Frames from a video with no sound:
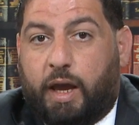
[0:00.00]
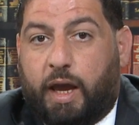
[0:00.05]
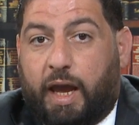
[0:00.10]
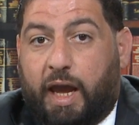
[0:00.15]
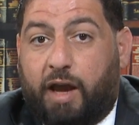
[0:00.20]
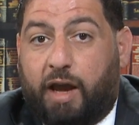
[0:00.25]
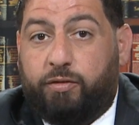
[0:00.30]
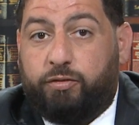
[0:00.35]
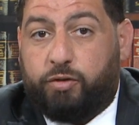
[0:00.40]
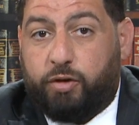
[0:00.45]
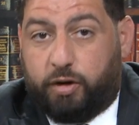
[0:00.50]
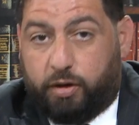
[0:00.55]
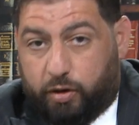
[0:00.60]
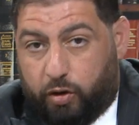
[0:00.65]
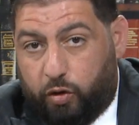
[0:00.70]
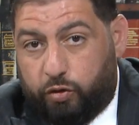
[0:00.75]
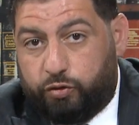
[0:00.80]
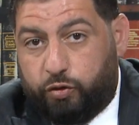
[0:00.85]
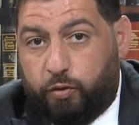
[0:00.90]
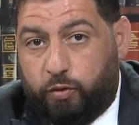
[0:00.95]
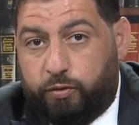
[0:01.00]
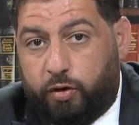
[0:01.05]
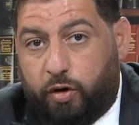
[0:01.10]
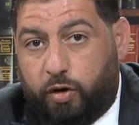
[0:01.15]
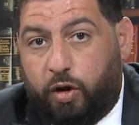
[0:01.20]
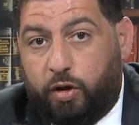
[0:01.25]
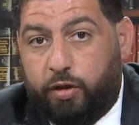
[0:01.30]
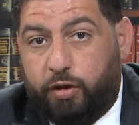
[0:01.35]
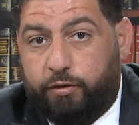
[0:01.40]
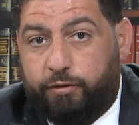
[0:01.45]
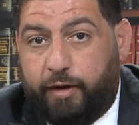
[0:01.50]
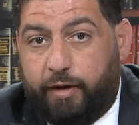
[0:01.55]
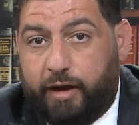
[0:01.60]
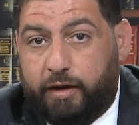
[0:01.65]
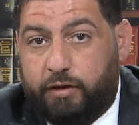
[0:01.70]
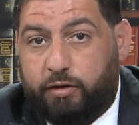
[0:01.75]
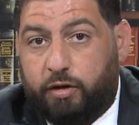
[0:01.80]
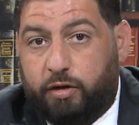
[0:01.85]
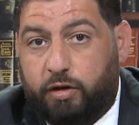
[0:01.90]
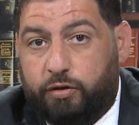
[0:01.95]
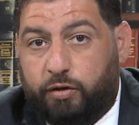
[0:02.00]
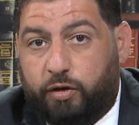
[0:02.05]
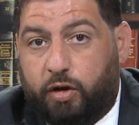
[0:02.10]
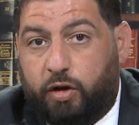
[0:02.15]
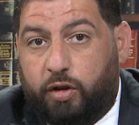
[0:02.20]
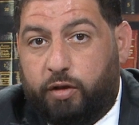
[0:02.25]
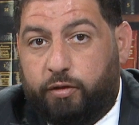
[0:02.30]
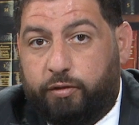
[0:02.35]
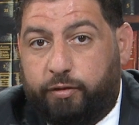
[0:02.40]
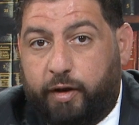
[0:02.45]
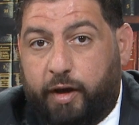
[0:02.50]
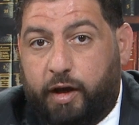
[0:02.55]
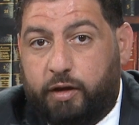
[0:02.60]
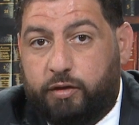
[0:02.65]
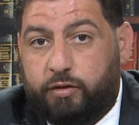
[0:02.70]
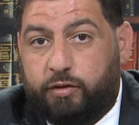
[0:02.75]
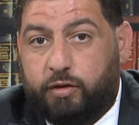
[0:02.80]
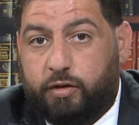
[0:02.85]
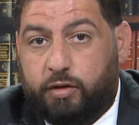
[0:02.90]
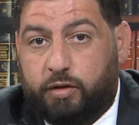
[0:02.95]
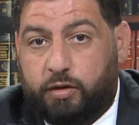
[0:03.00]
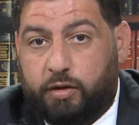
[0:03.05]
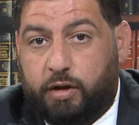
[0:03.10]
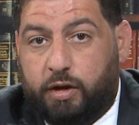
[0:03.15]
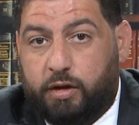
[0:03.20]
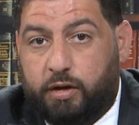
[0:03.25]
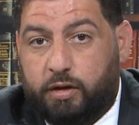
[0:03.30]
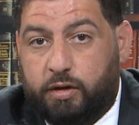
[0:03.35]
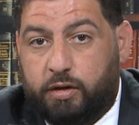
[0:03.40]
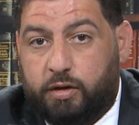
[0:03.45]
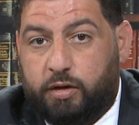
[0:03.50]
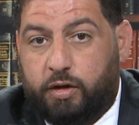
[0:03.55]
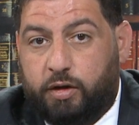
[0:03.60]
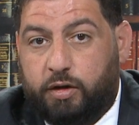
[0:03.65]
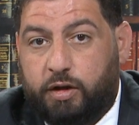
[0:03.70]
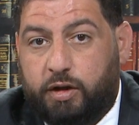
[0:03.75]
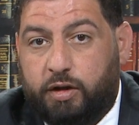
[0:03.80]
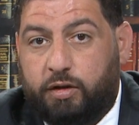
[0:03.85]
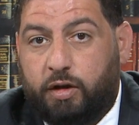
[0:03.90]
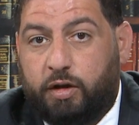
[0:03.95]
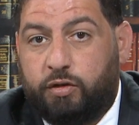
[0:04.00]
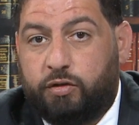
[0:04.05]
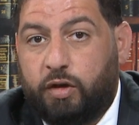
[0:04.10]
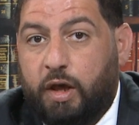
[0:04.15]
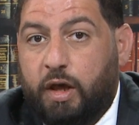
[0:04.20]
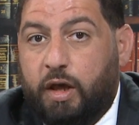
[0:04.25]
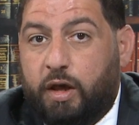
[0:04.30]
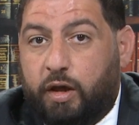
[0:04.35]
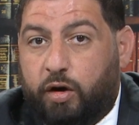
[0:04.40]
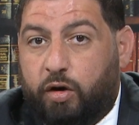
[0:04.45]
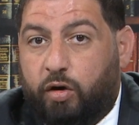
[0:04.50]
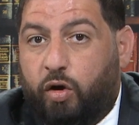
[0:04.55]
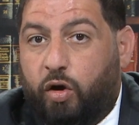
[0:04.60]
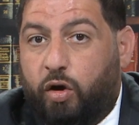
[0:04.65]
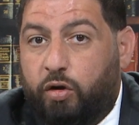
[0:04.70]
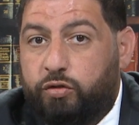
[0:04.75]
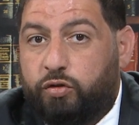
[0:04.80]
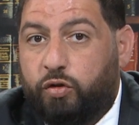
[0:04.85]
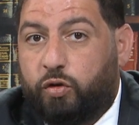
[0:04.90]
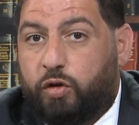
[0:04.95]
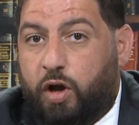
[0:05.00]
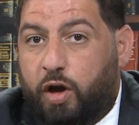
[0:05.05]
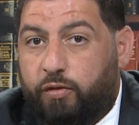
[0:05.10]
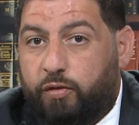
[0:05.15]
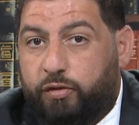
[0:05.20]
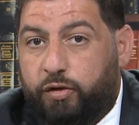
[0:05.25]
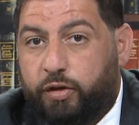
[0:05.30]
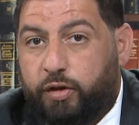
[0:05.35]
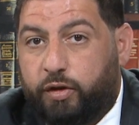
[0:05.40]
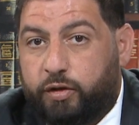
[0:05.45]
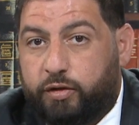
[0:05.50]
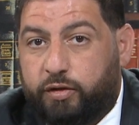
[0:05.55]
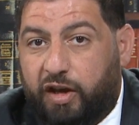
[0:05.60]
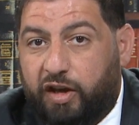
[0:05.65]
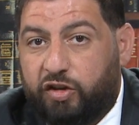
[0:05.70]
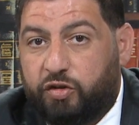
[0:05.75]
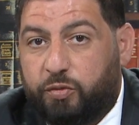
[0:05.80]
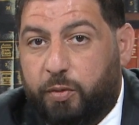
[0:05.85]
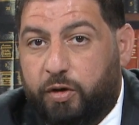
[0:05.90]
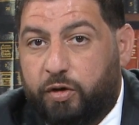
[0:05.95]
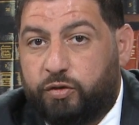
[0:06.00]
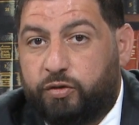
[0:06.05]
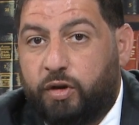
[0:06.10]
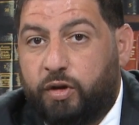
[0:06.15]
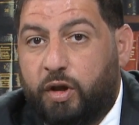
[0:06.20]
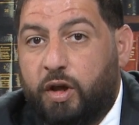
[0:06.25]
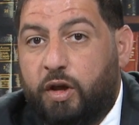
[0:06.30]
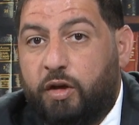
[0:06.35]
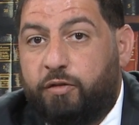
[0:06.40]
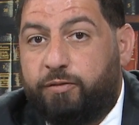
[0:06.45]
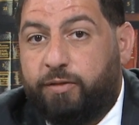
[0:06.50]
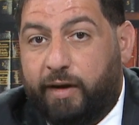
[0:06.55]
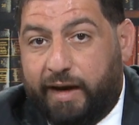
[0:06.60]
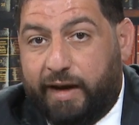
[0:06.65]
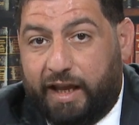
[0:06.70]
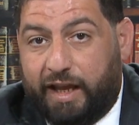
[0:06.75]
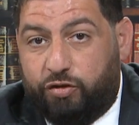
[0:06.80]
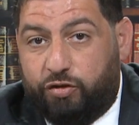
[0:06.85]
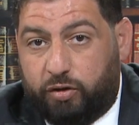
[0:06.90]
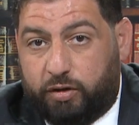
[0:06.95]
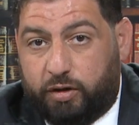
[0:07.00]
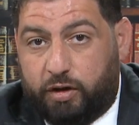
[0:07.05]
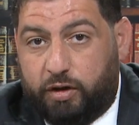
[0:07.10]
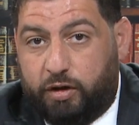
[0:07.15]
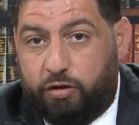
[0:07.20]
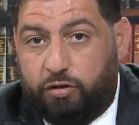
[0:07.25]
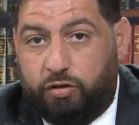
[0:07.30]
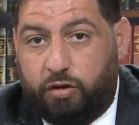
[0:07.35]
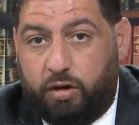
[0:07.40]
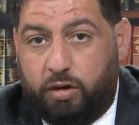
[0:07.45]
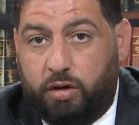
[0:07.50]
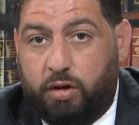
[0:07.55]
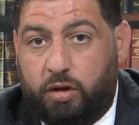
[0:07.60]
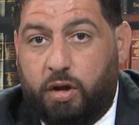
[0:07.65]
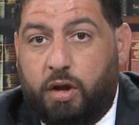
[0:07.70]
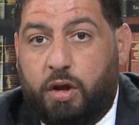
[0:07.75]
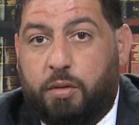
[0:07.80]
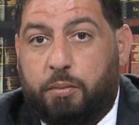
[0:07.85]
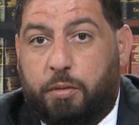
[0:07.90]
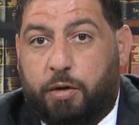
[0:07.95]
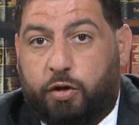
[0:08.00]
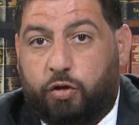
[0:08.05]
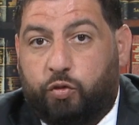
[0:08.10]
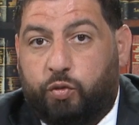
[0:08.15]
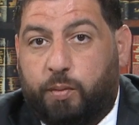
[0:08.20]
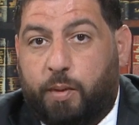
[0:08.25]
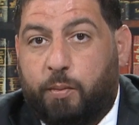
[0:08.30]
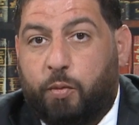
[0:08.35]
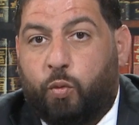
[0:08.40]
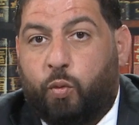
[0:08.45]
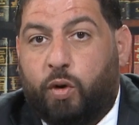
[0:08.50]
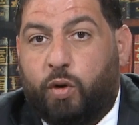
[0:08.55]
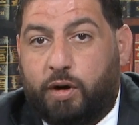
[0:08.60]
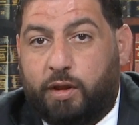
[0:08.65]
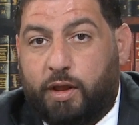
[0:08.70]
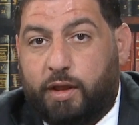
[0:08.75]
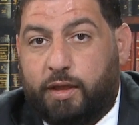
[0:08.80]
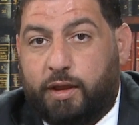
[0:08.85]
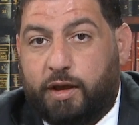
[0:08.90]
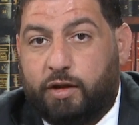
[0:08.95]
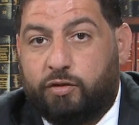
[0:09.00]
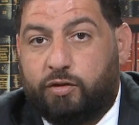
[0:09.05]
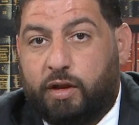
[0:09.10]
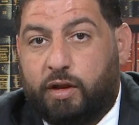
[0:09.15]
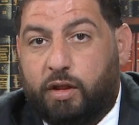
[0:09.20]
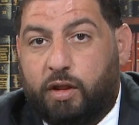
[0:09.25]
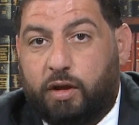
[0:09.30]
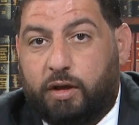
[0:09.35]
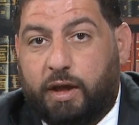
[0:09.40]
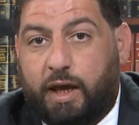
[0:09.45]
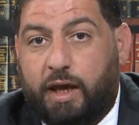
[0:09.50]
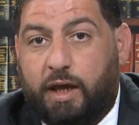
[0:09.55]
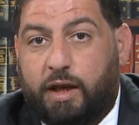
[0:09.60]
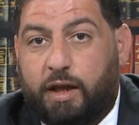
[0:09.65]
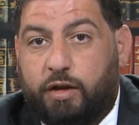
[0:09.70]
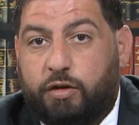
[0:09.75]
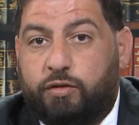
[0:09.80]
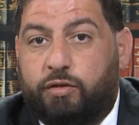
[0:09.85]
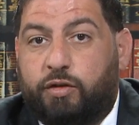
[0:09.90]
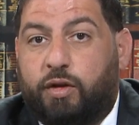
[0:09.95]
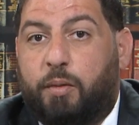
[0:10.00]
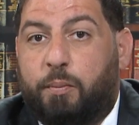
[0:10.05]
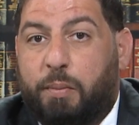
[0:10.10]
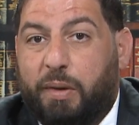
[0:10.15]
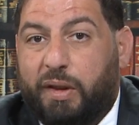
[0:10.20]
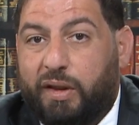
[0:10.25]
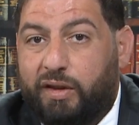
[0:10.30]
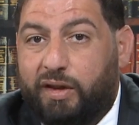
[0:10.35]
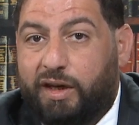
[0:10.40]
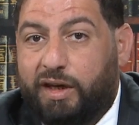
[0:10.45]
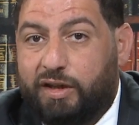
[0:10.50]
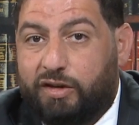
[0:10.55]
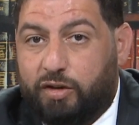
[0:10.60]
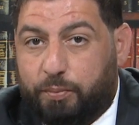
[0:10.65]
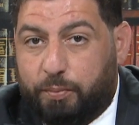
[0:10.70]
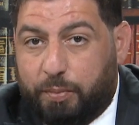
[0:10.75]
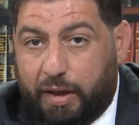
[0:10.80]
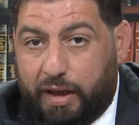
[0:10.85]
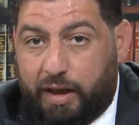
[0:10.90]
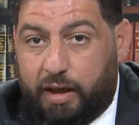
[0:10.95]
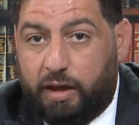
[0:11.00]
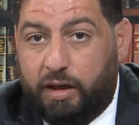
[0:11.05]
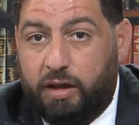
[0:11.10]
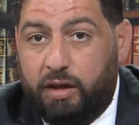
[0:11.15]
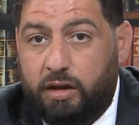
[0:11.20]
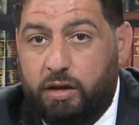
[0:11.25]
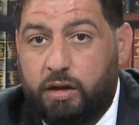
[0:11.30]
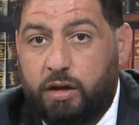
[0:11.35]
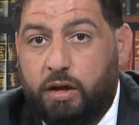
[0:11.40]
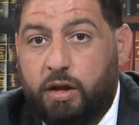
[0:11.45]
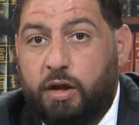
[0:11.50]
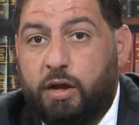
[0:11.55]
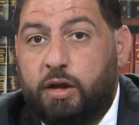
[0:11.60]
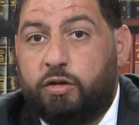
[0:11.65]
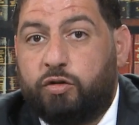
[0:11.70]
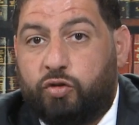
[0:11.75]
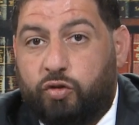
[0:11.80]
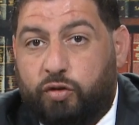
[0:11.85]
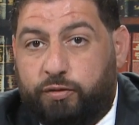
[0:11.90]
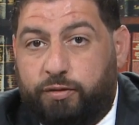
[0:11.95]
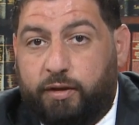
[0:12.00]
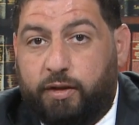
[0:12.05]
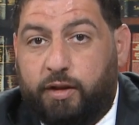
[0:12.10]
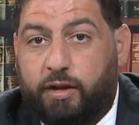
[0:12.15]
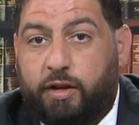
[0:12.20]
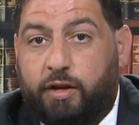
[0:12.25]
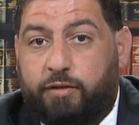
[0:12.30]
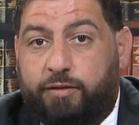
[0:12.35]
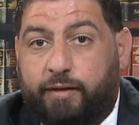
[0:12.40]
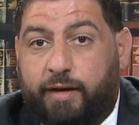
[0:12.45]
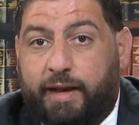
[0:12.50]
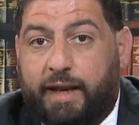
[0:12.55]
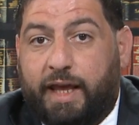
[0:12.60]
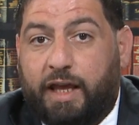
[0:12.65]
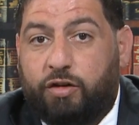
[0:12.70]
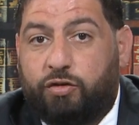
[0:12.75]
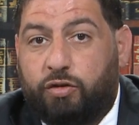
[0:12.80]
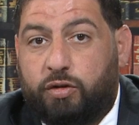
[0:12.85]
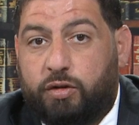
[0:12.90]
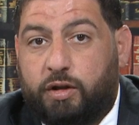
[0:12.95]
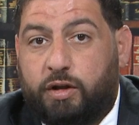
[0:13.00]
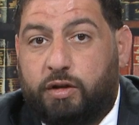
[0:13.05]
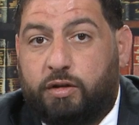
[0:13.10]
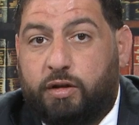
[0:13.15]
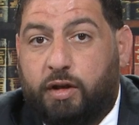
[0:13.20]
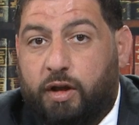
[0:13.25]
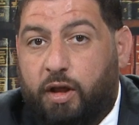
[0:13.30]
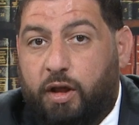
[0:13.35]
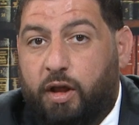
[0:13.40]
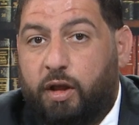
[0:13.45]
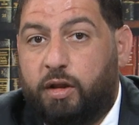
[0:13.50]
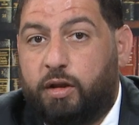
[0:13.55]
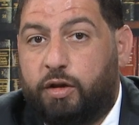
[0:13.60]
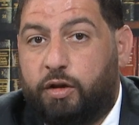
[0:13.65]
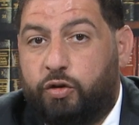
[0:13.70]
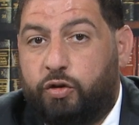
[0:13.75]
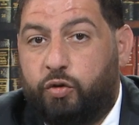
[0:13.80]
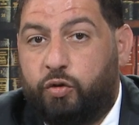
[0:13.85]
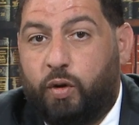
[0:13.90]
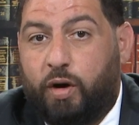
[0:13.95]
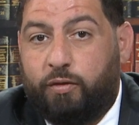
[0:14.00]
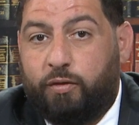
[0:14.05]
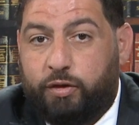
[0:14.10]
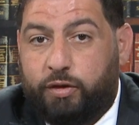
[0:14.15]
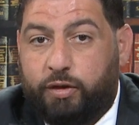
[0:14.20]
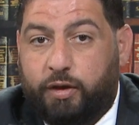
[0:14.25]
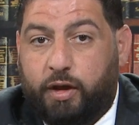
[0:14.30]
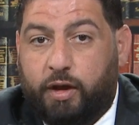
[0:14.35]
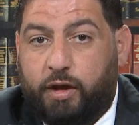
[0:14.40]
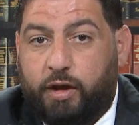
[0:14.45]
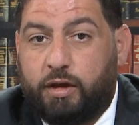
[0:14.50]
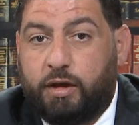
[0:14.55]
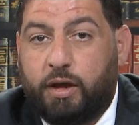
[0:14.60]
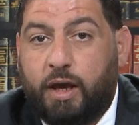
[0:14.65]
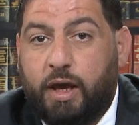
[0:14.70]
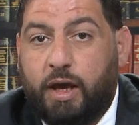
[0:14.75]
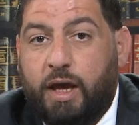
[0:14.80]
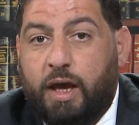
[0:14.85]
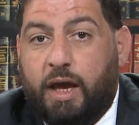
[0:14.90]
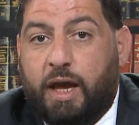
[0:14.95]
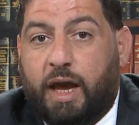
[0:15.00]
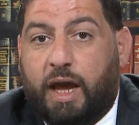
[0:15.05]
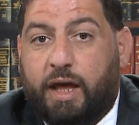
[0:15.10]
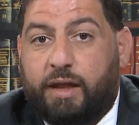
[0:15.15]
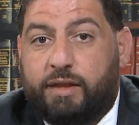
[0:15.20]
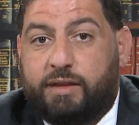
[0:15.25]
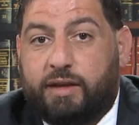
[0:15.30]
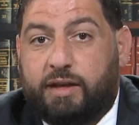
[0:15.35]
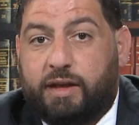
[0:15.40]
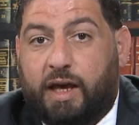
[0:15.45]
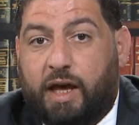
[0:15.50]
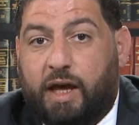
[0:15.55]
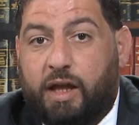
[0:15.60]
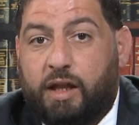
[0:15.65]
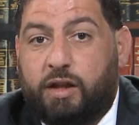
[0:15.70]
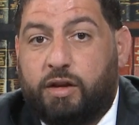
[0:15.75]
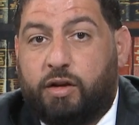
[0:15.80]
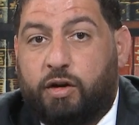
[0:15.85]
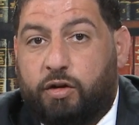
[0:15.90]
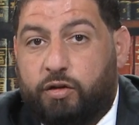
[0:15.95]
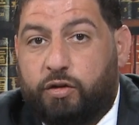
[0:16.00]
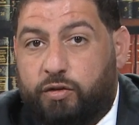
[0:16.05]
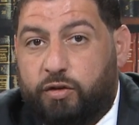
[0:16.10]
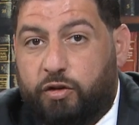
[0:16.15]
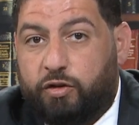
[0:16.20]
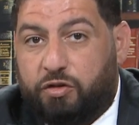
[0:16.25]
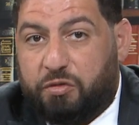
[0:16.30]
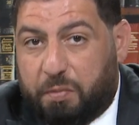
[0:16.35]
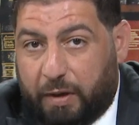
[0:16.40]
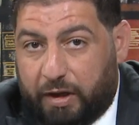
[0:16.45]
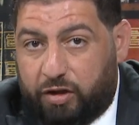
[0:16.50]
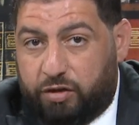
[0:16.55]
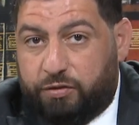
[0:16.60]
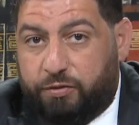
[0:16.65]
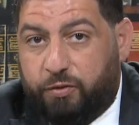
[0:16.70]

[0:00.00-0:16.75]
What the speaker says: after it goes over all the factors and all the facts and the details, it'll also cover the taxpayer's financial condition, because remember, one of the things they look at is ability to pay. So you fill in the financial detail, you do everything. At the end, there's space